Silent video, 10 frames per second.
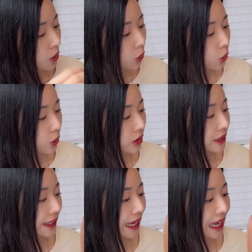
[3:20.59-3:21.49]
or
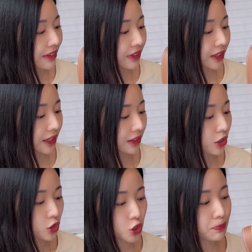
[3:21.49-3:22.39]
like having a
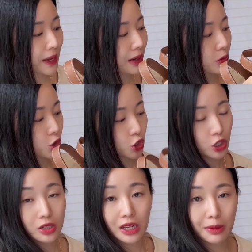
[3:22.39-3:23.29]
larger
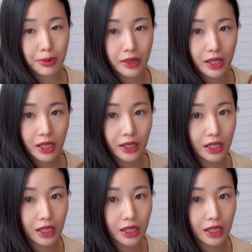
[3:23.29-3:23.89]
pouch type thing